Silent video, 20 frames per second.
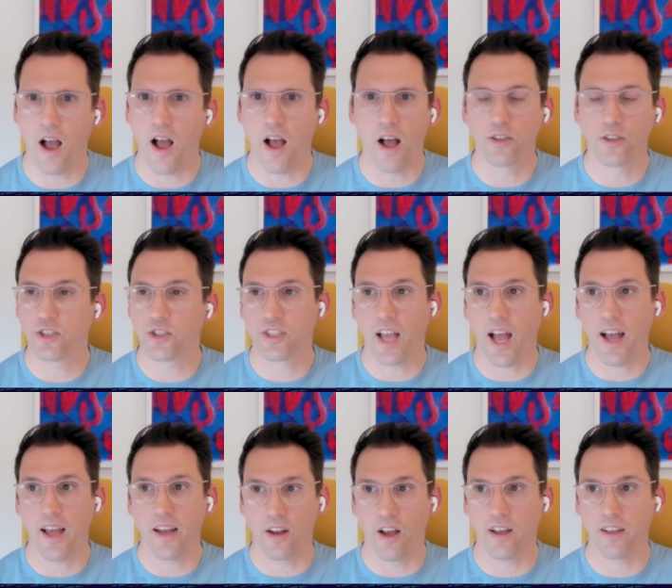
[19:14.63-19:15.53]
I'll just
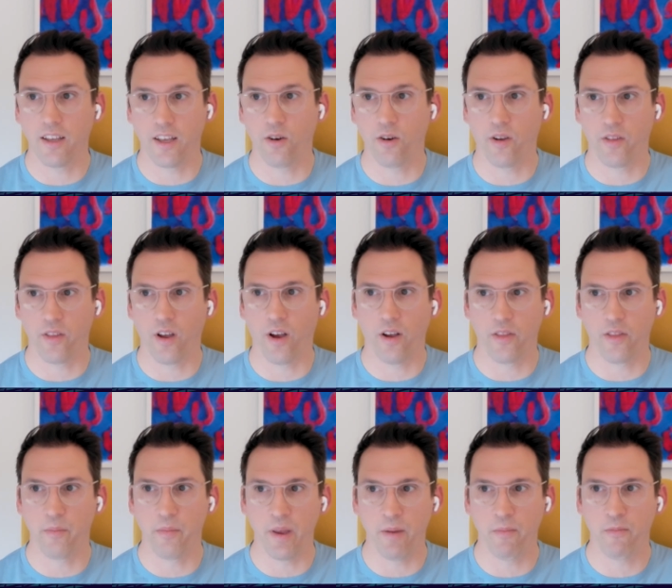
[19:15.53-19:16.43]
add, you know,
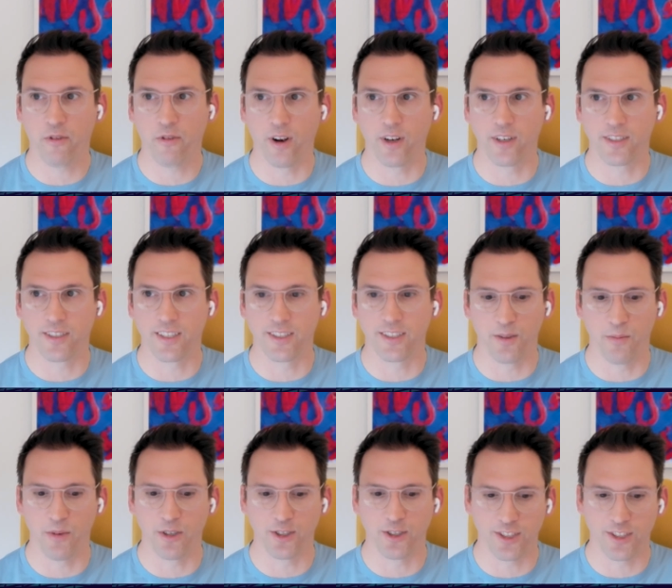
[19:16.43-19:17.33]
on the meme front, since
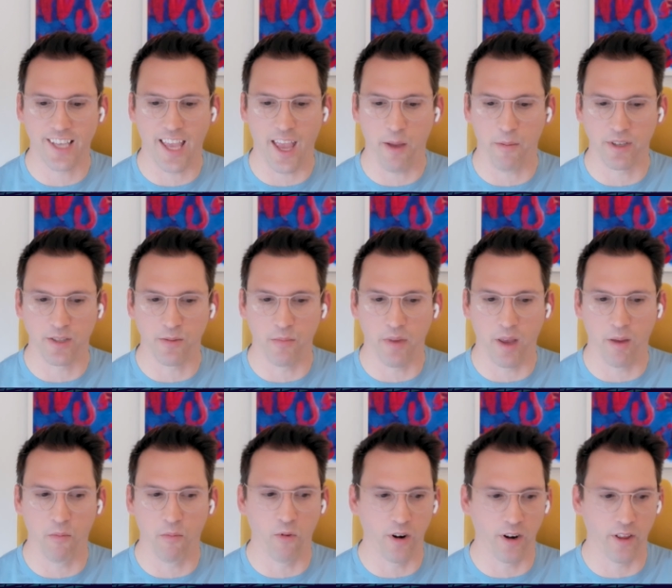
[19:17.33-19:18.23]
you mentioned SCAM as a
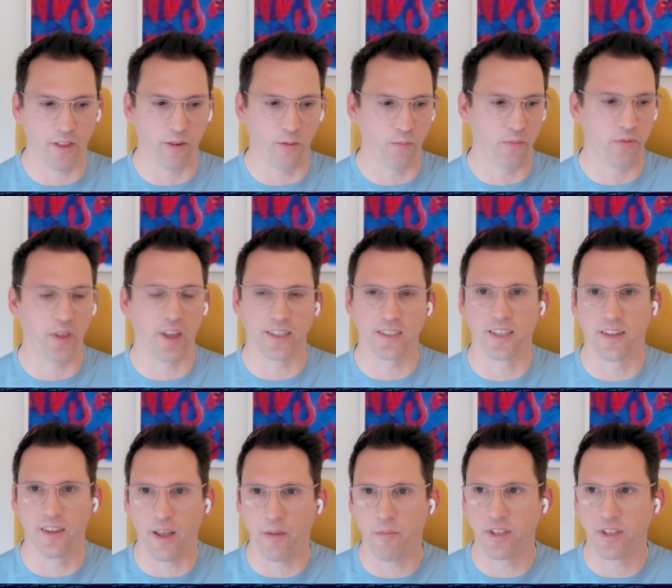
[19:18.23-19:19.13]
meme, one of the things
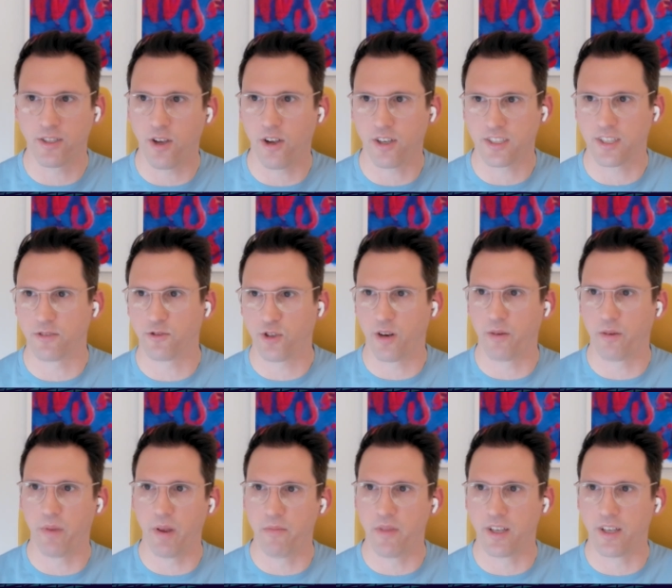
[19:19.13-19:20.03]
in my talks that I'm trying
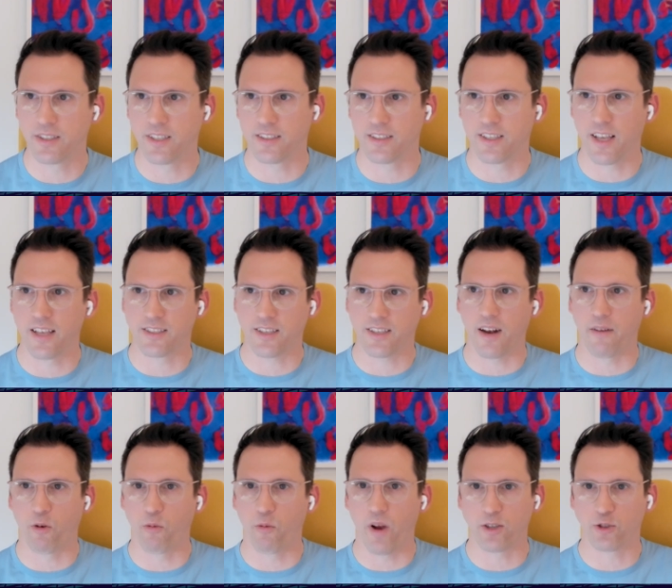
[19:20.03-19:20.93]
to meme this is
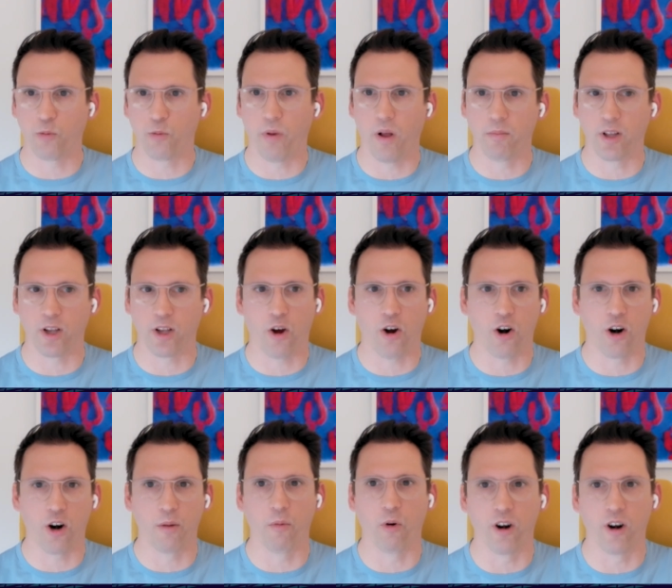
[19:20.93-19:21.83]
kind of a retro public
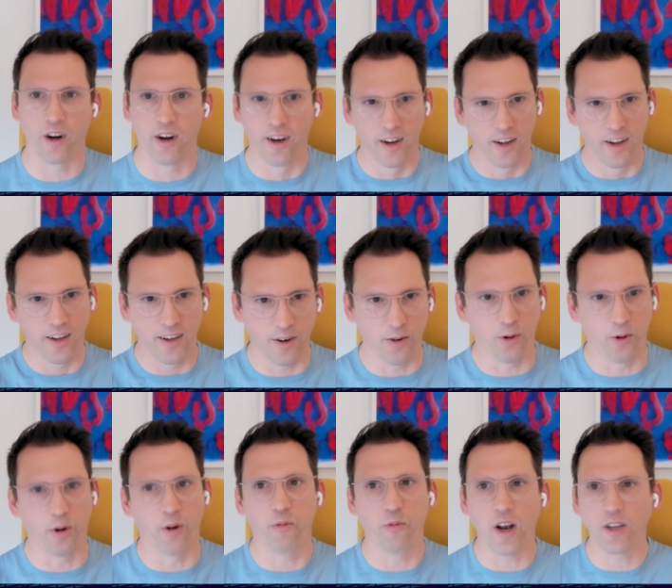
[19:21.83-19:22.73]
harm or
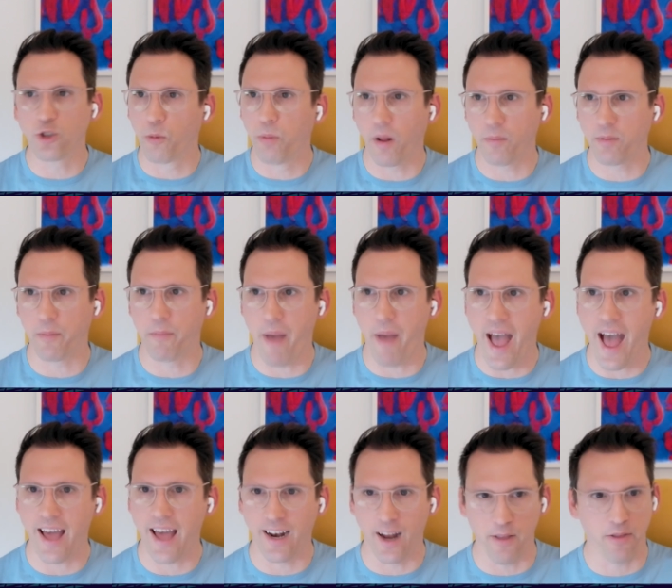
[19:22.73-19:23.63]
retro public
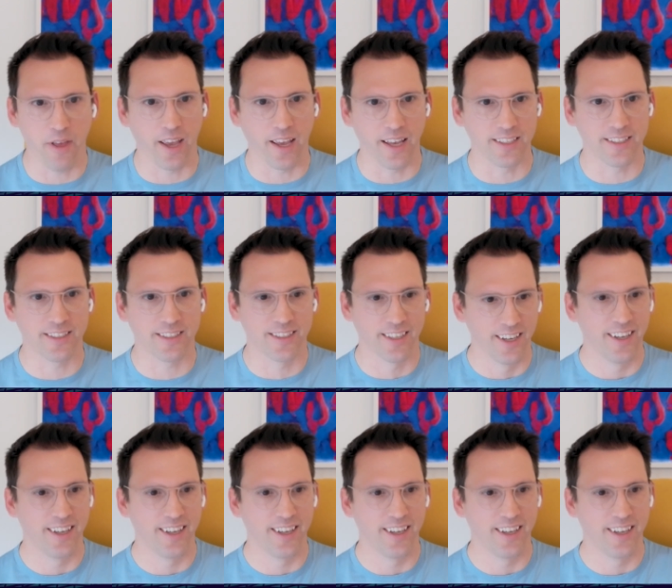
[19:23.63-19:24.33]
bad, I think is